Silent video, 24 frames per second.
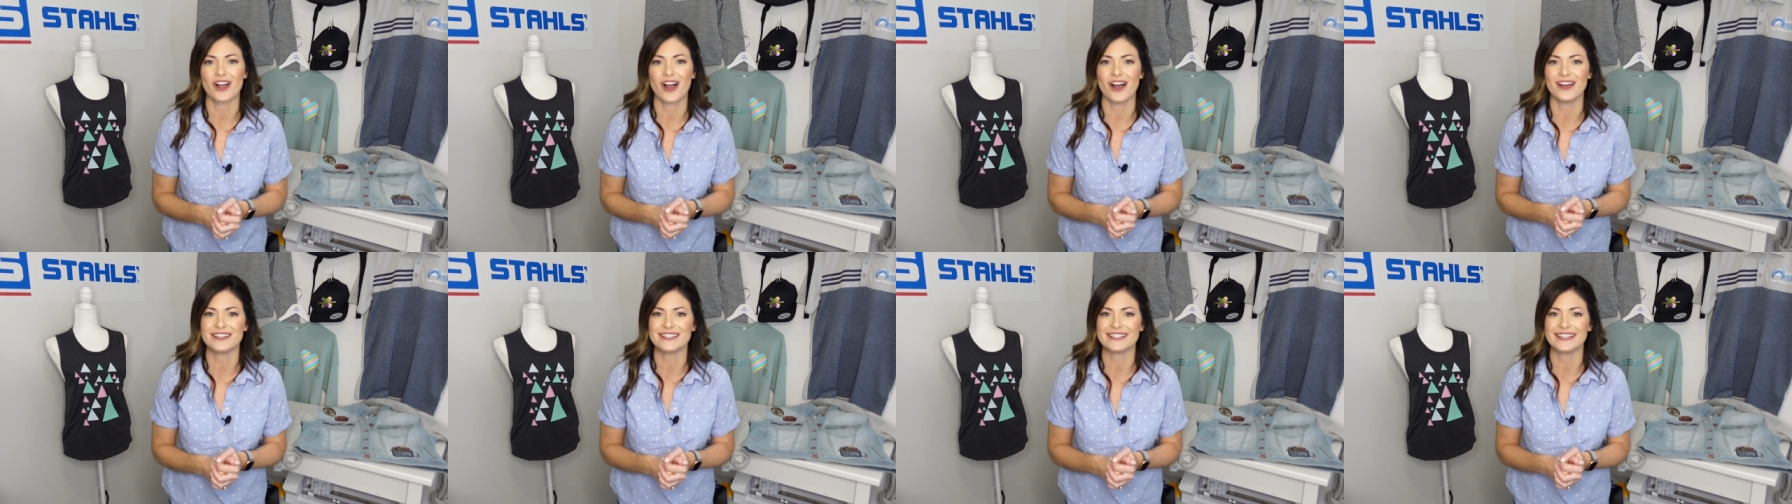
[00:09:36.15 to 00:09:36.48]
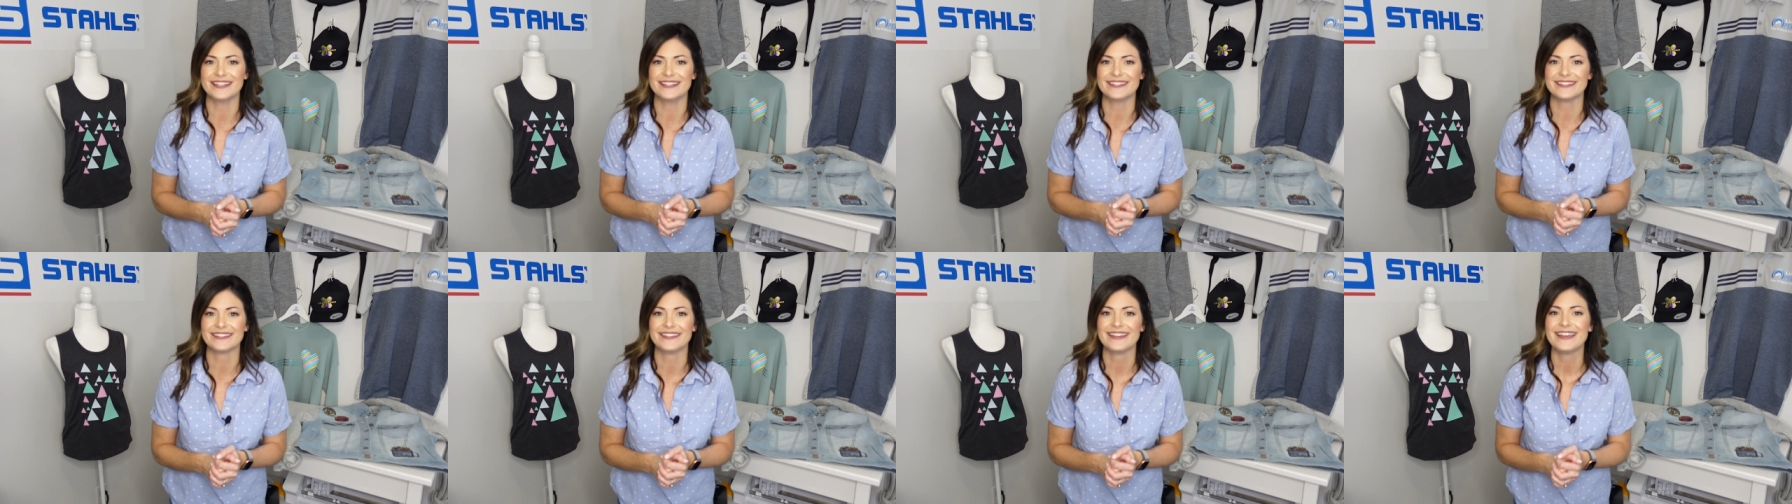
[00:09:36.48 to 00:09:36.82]

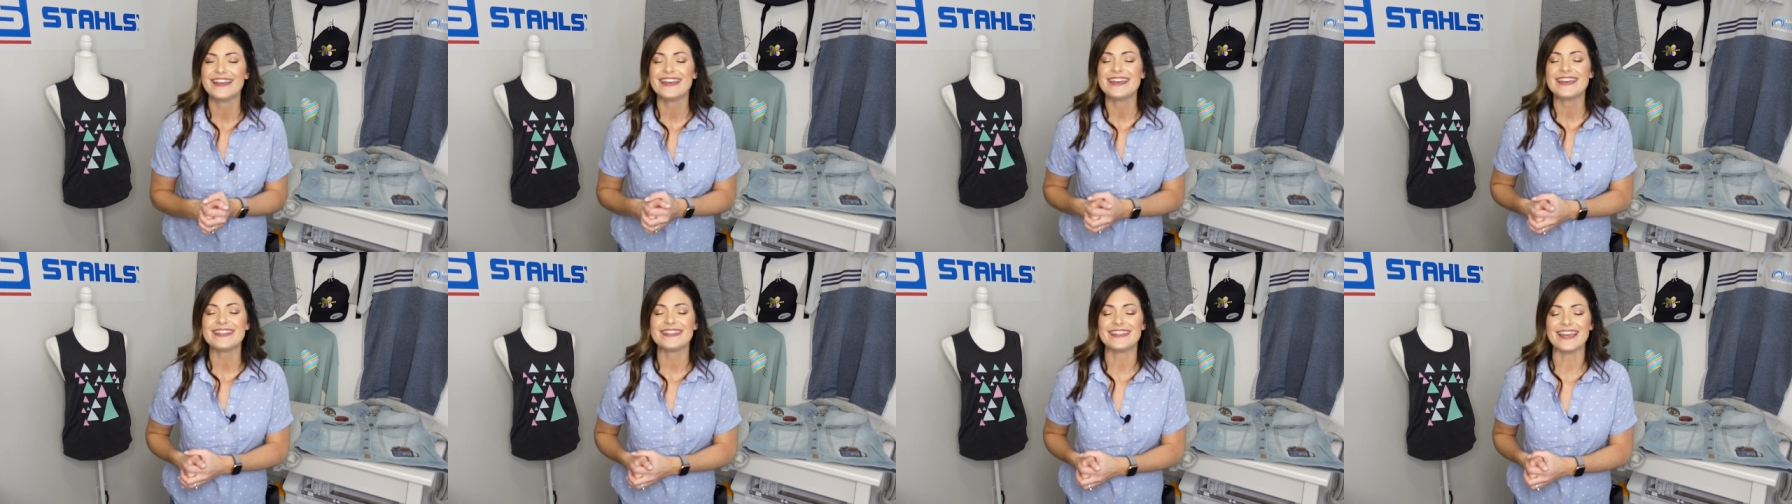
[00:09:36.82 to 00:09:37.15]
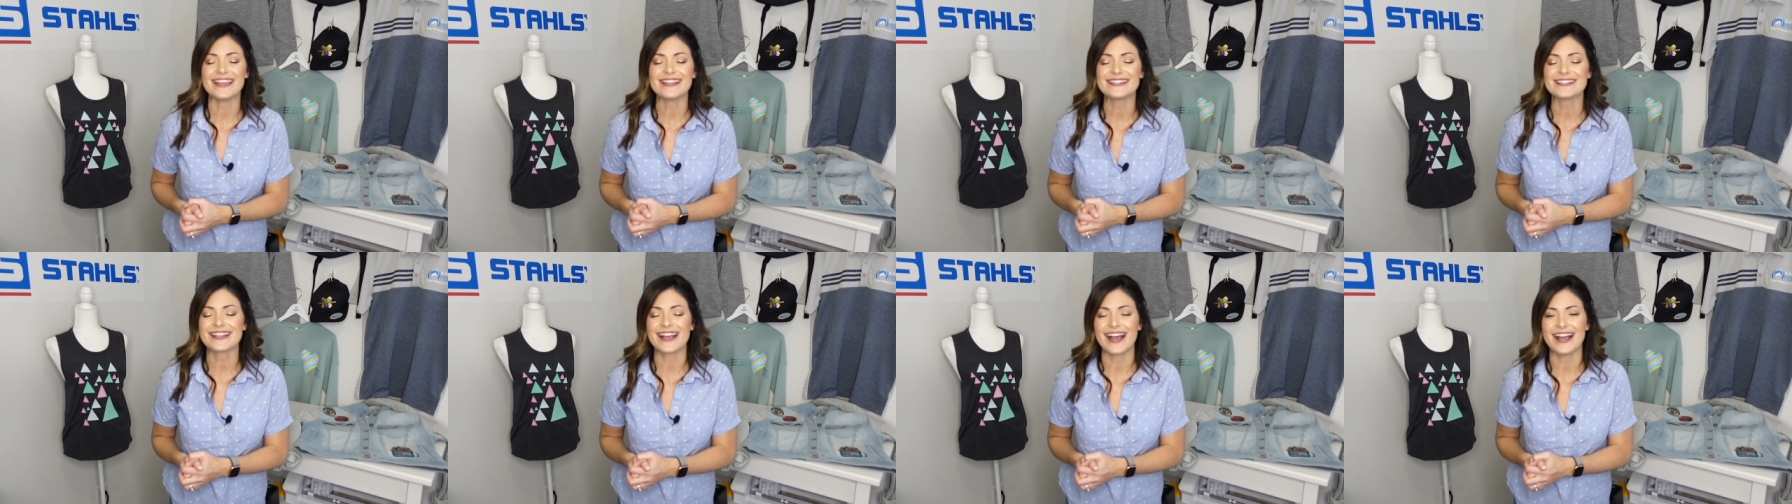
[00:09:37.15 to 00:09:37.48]
content.
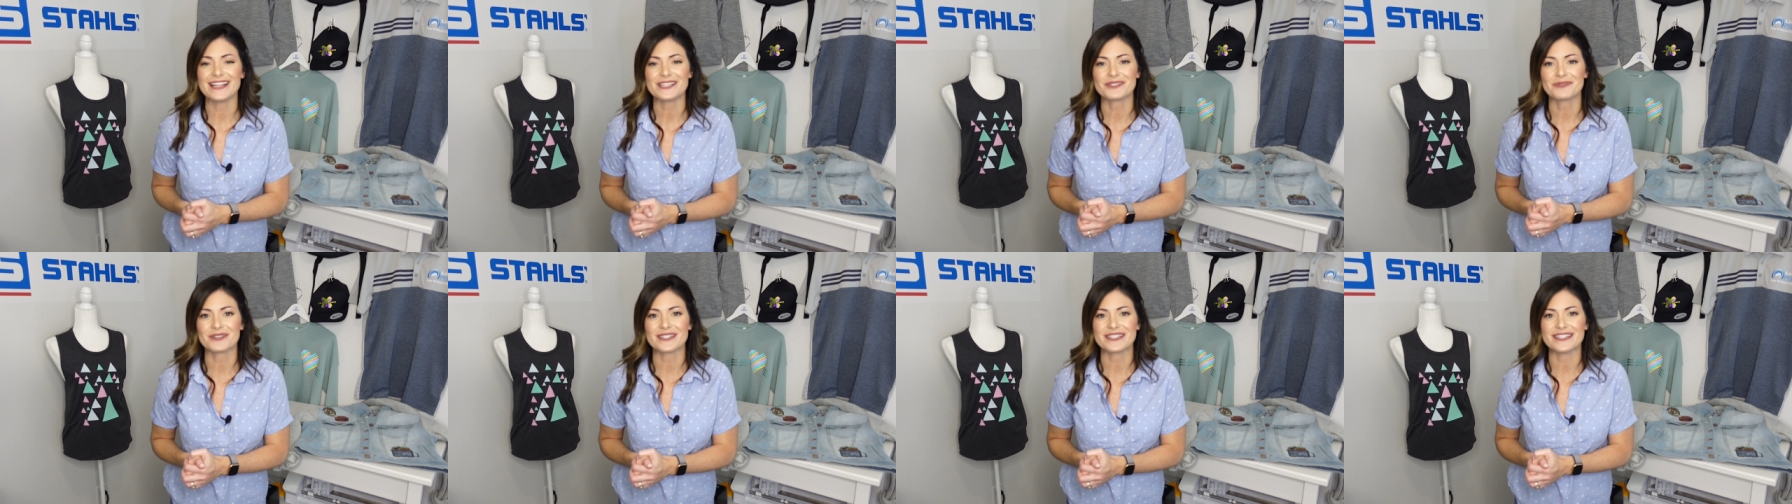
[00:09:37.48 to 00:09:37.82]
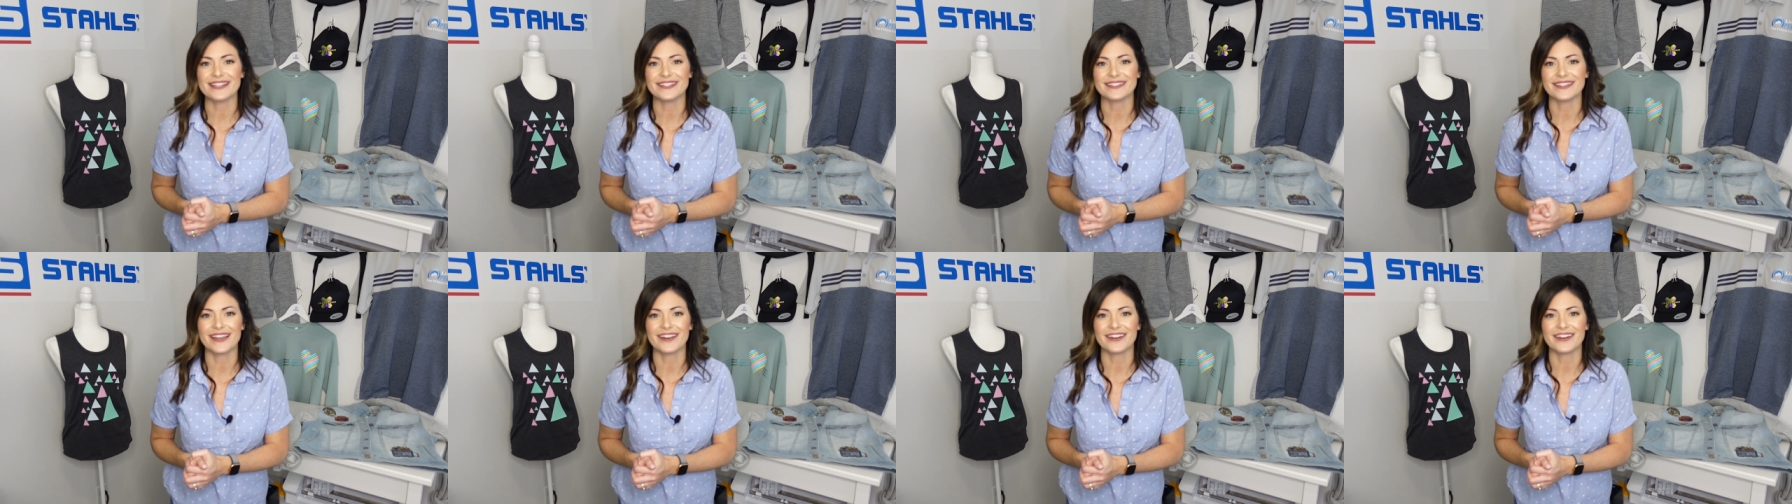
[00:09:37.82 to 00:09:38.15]
Thanks guys, we'll
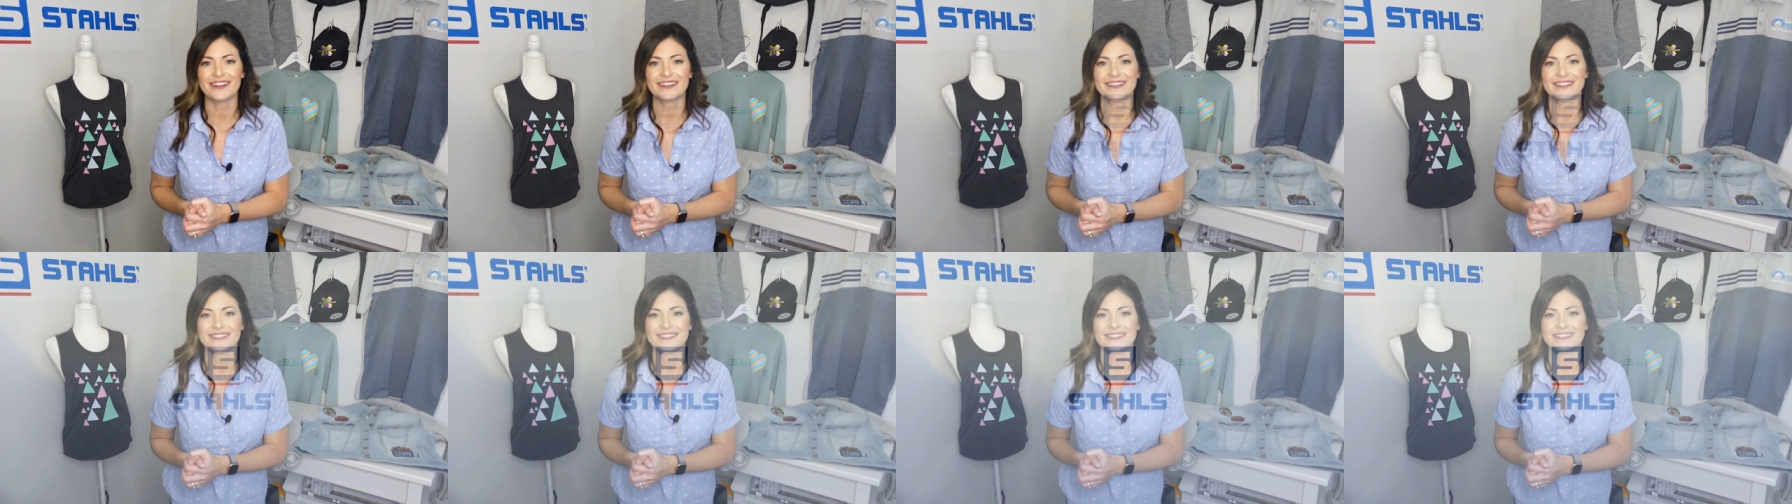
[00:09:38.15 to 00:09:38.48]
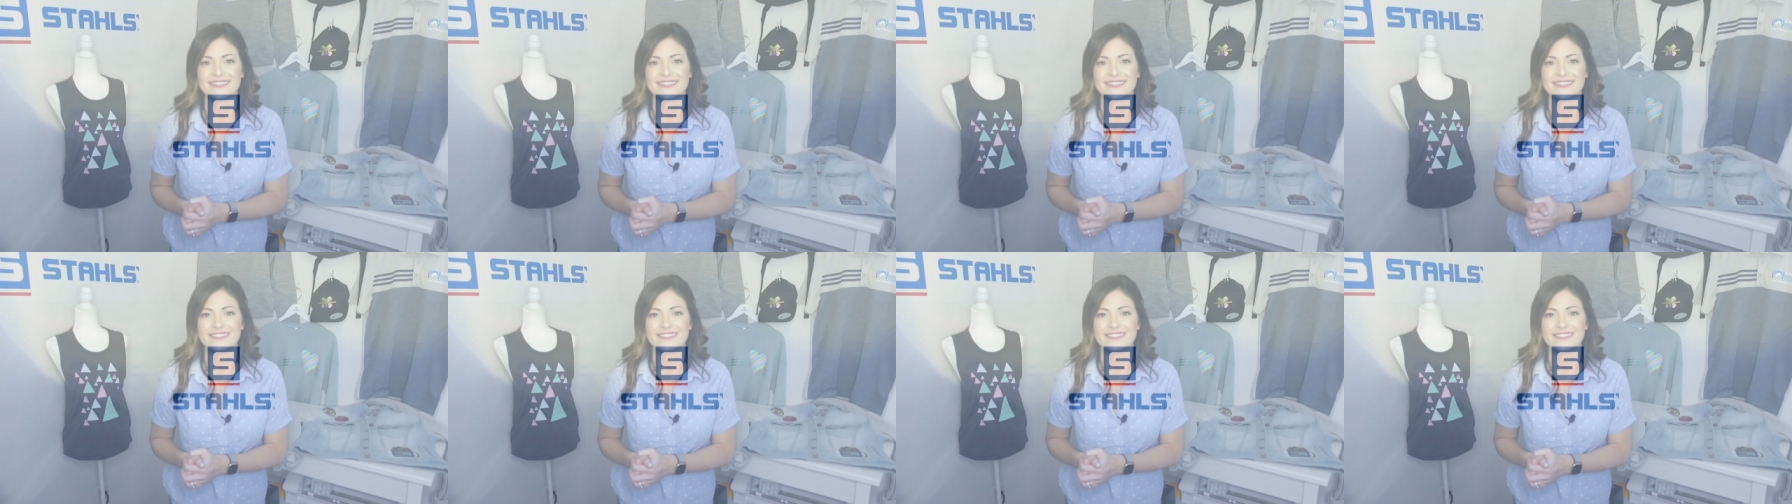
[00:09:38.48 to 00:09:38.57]
see you later.